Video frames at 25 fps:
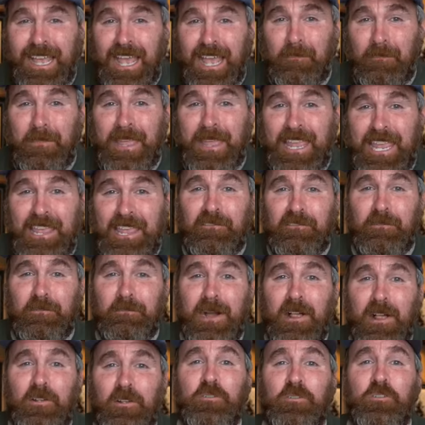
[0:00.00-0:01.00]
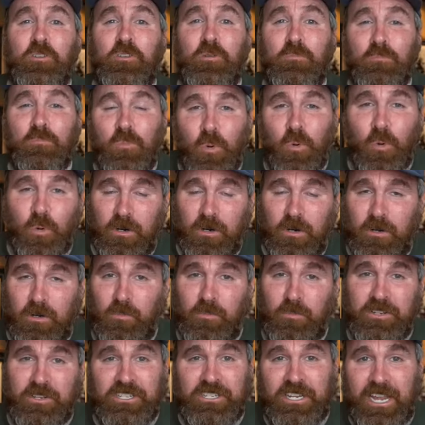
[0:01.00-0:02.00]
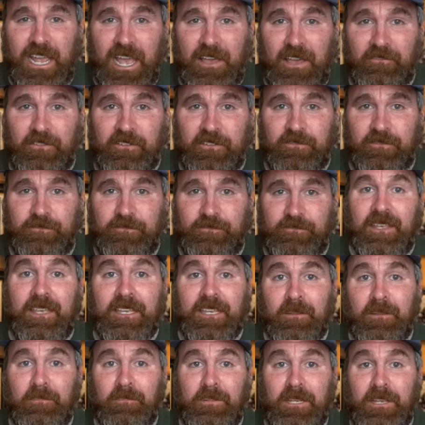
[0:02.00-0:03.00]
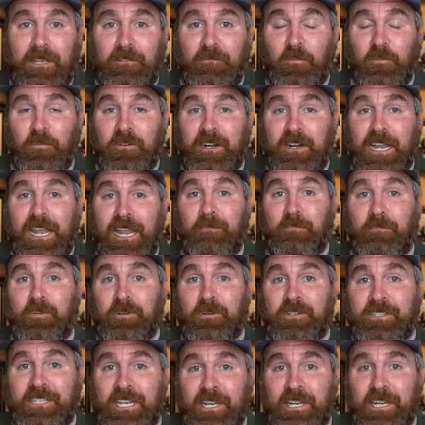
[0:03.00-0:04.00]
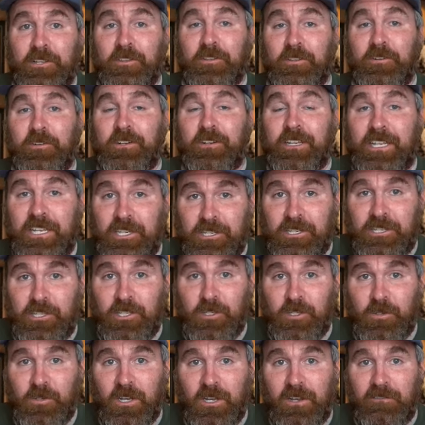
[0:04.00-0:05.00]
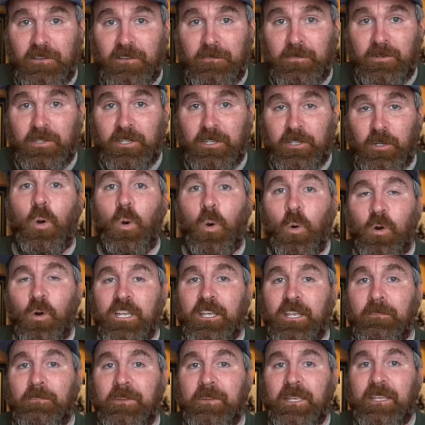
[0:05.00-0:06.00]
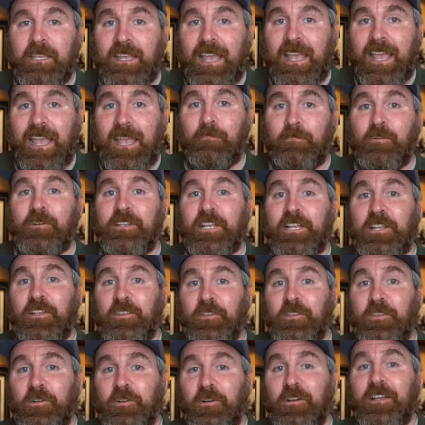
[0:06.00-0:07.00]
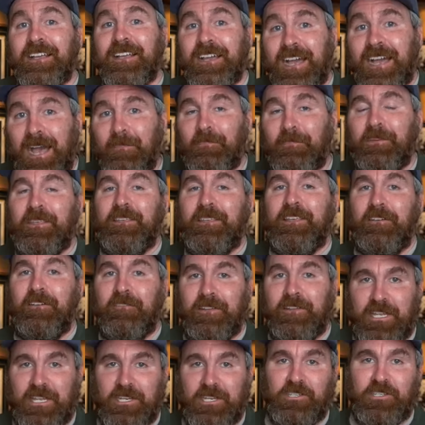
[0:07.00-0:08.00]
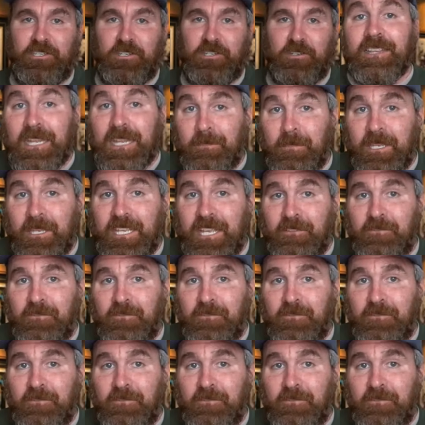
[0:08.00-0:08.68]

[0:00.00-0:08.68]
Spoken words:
and may even bother you more once you have it. It could be for a particular issue of a book, or it could be a particular copy of an issue. Let me give